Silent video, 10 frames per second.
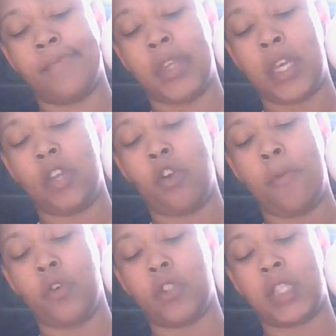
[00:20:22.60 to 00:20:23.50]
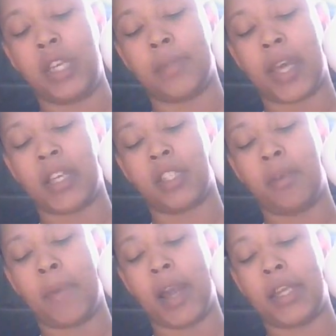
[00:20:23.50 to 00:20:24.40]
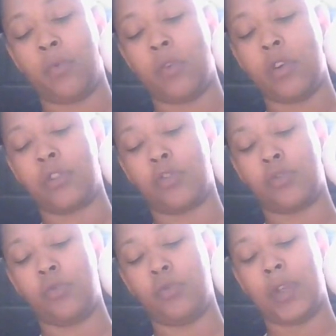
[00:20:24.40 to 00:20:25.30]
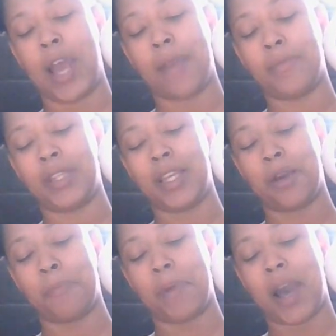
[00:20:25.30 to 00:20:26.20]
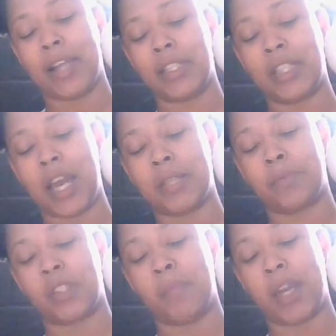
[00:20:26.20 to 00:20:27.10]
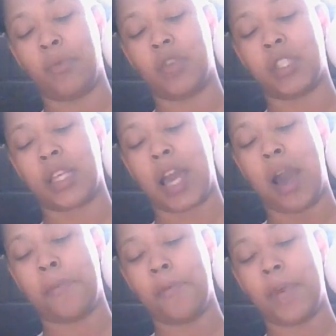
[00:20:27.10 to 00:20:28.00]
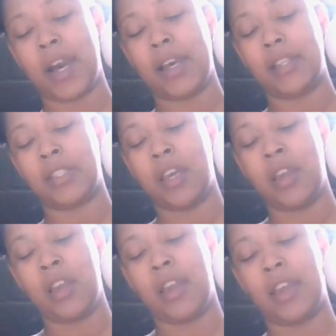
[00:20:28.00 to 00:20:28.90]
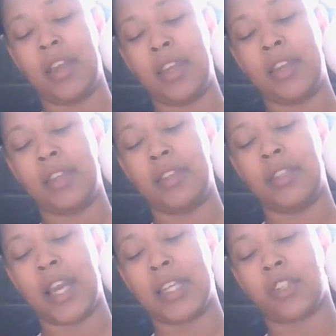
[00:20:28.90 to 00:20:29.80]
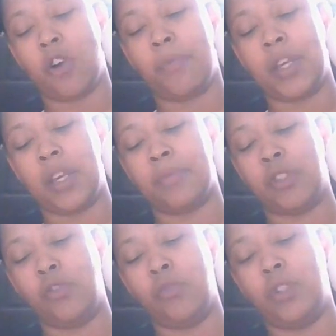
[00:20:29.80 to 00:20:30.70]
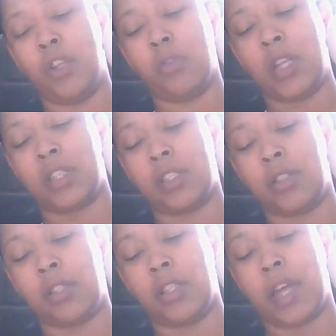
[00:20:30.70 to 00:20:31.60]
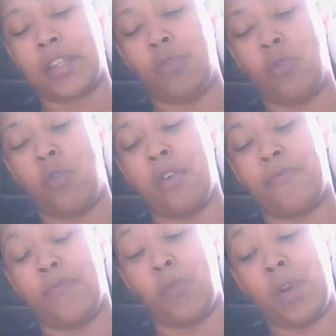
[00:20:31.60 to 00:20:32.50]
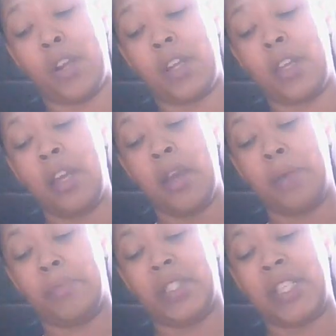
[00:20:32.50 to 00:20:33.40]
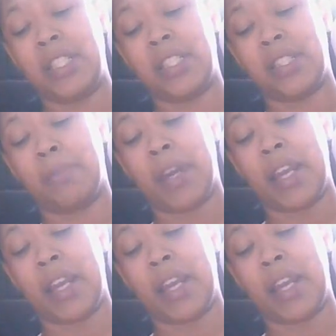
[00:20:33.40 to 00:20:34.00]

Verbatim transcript: it almost seems like somebody wants to not really apologize, but somebody wants to compromise. And that's going to be up to you. It don't necessarily like you going for it. But this is somebody